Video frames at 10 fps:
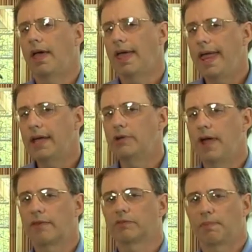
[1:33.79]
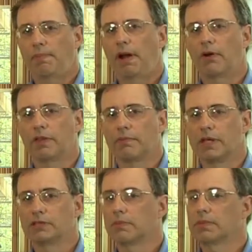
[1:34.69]
and you have to prepare them.
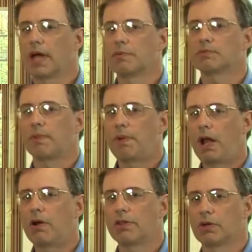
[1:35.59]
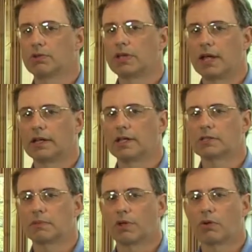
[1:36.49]
And sometimes preparing those
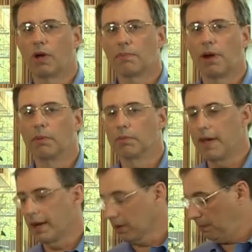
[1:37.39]
halides can be quite problematic.